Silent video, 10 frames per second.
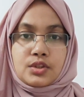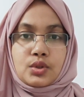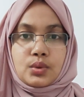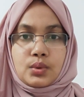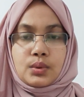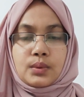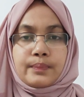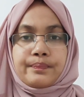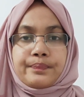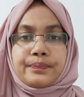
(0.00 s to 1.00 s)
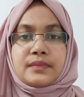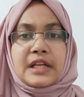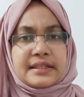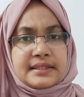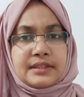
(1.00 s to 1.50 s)
So
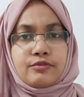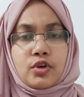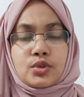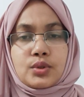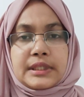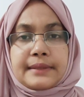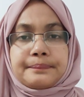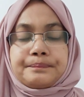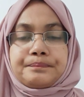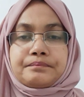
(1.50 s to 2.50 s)
that's it for today.